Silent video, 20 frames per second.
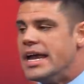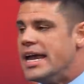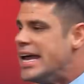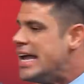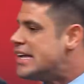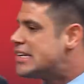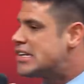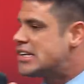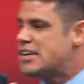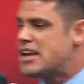
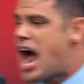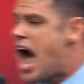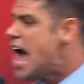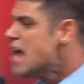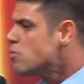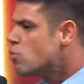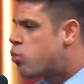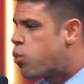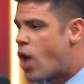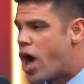It's
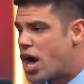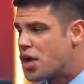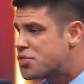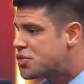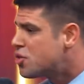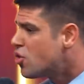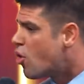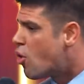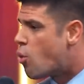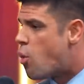not
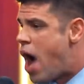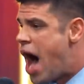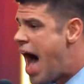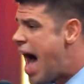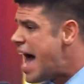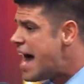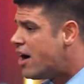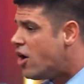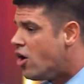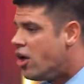worth your
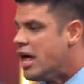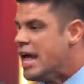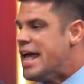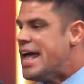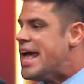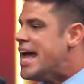while.